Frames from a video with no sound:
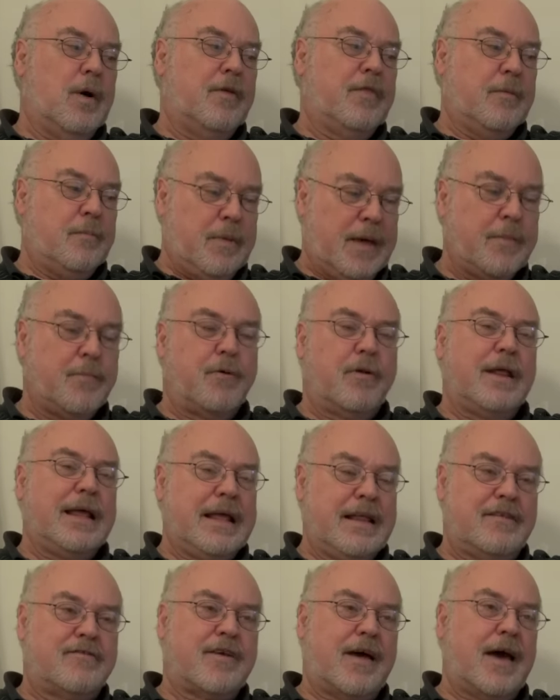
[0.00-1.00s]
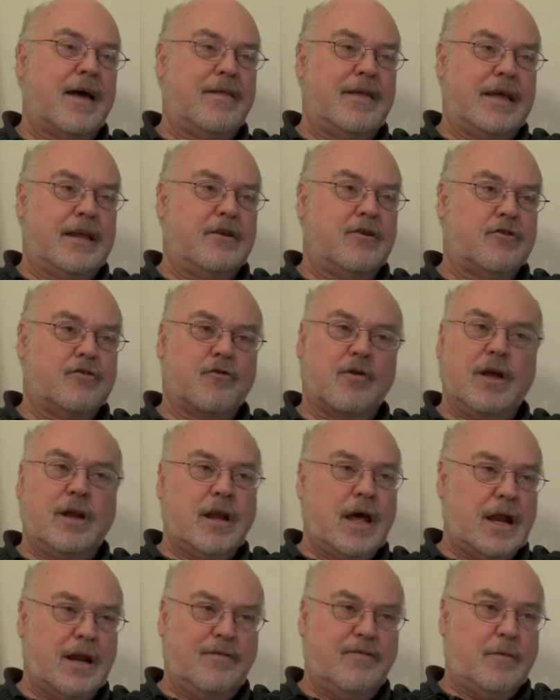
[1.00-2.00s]
the people inside the industry, a
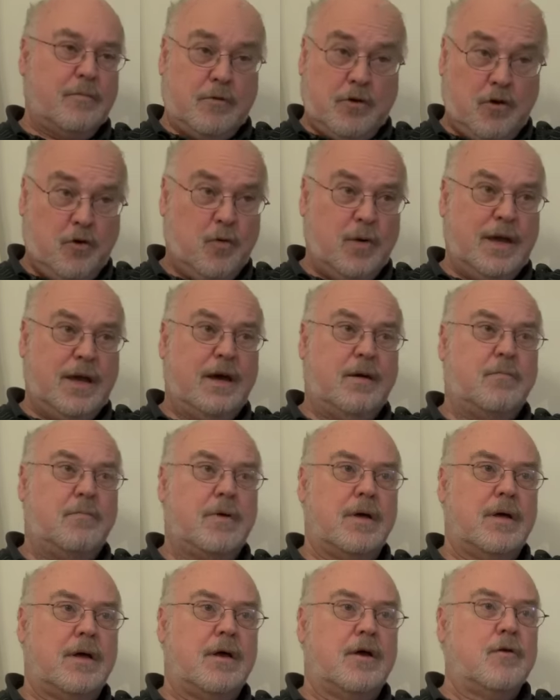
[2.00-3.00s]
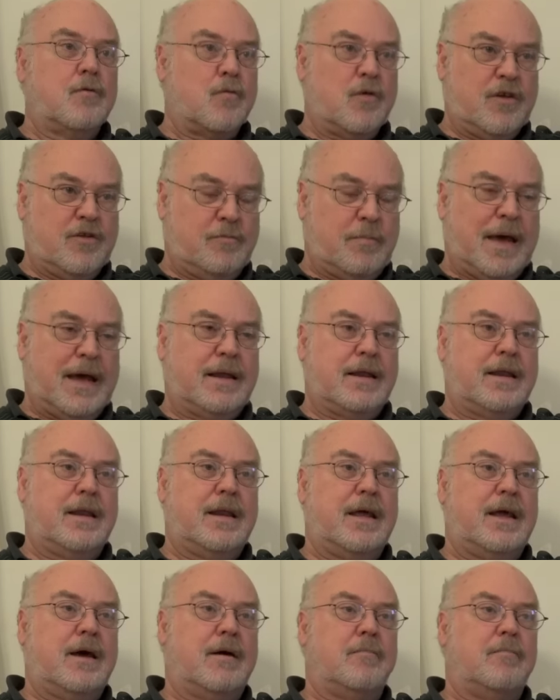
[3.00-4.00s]
lot of them knew him, respected
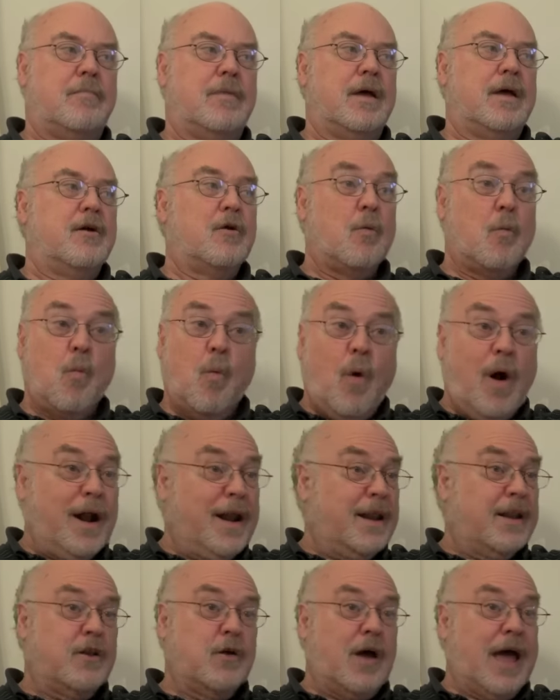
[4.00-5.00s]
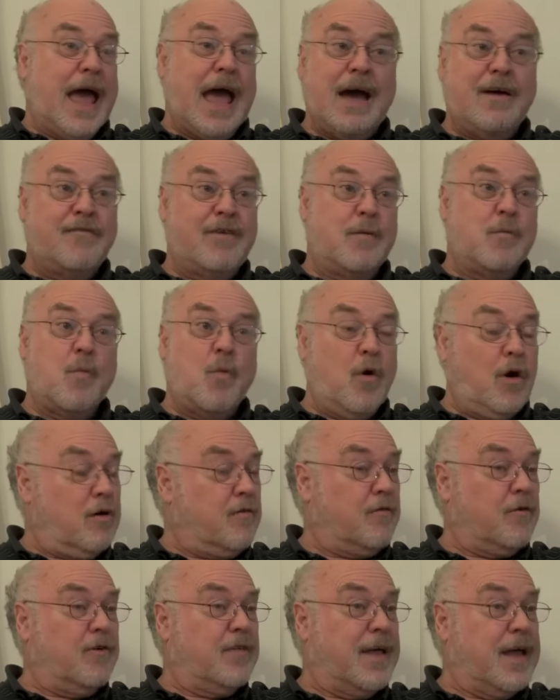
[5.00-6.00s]
him, wanted to have him
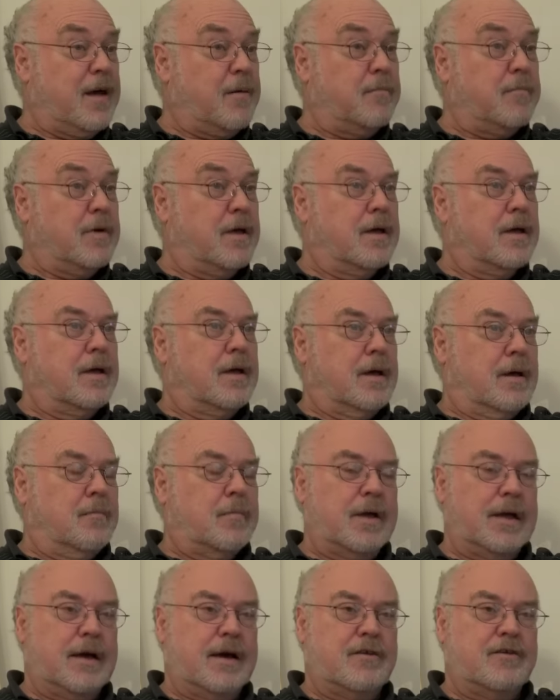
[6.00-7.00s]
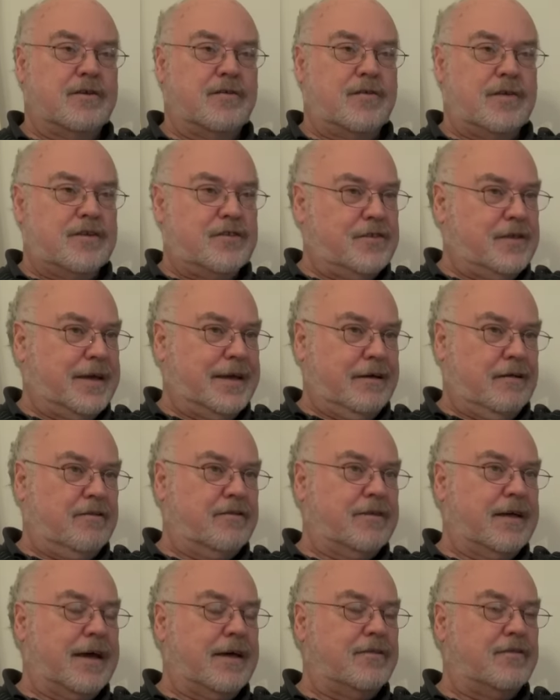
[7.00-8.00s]
work for them because of his skill
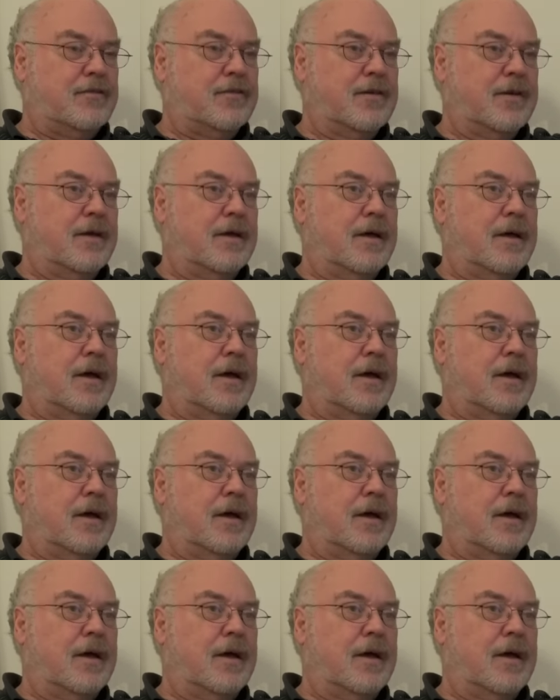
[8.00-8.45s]
sets.